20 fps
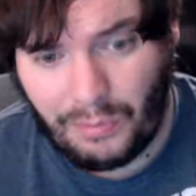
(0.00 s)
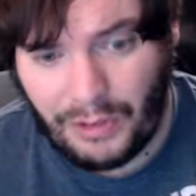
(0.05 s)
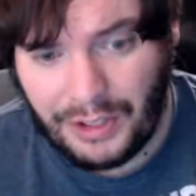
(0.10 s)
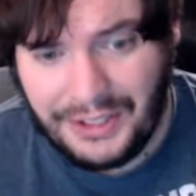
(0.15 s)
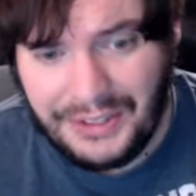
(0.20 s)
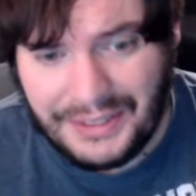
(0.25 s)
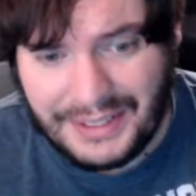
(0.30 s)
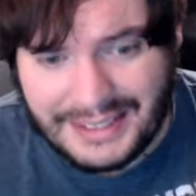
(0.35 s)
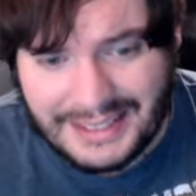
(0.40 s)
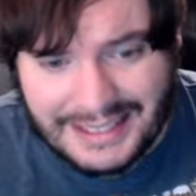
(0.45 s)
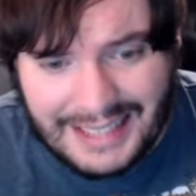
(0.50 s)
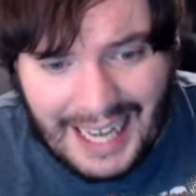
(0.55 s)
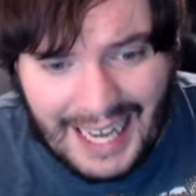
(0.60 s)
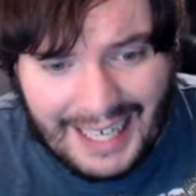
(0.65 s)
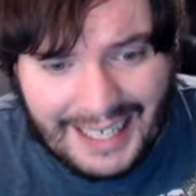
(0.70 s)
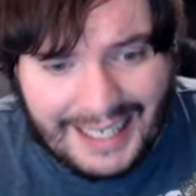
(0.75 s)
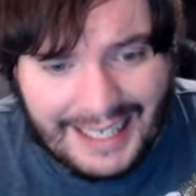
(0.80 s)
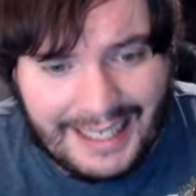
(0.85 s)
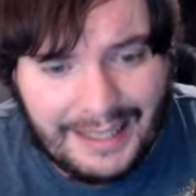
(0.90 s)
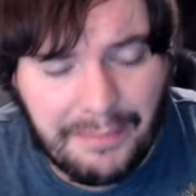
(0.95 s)
You can
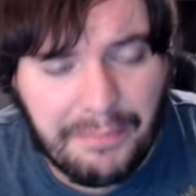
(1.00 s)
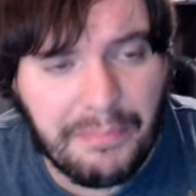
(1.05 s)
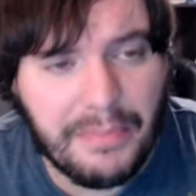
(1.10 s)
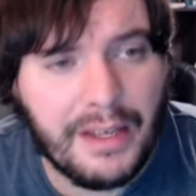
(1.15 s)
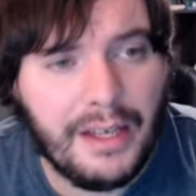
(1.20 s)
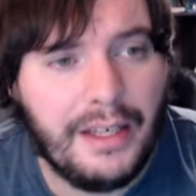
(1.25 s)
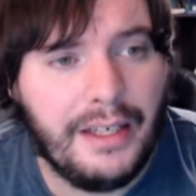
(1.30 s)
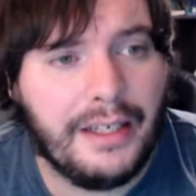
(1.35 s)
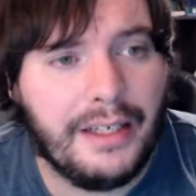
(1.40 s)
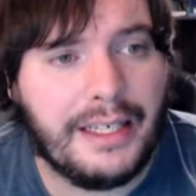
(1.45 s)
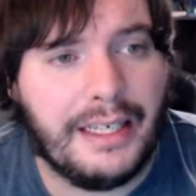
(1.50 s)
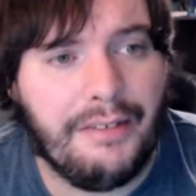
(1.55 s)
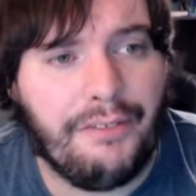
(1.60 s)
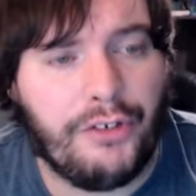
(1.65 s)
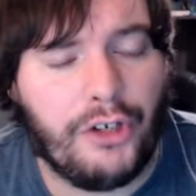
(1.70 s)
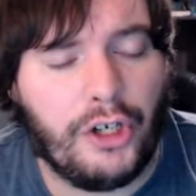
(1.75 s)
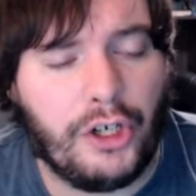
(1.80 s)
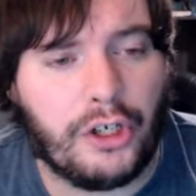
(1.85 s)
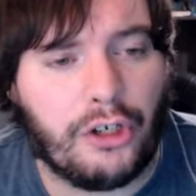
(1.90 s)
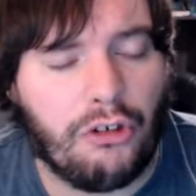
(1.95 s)
sack it, give
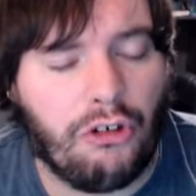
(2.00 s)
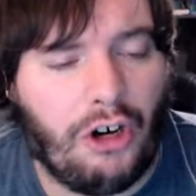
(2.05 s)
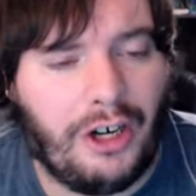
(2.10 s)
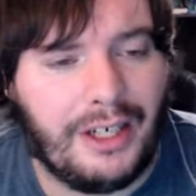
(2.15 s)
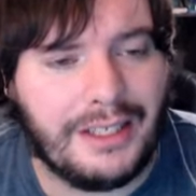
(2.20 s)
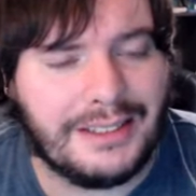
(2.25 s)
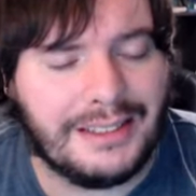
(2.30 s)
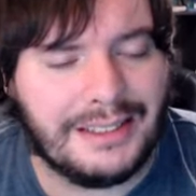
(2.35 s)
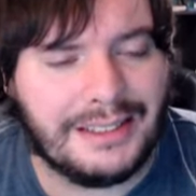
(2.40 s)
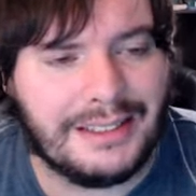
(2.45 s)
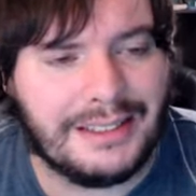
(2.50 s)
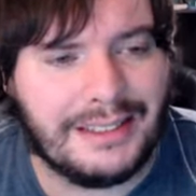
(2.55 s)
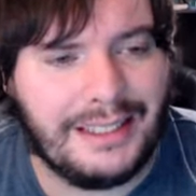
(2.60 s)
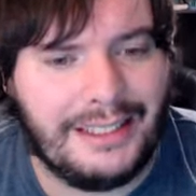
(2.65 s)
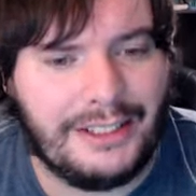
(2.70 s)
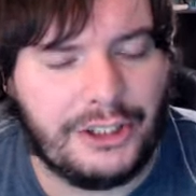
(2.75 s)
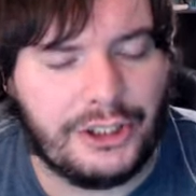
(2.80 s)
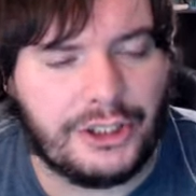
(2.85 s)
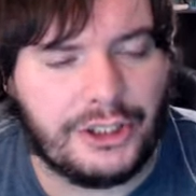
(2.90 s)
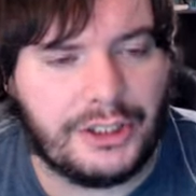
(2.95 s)
your Colossus,
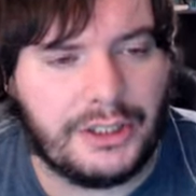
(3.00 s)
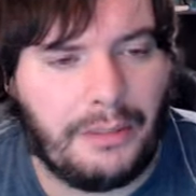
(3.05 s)
and just,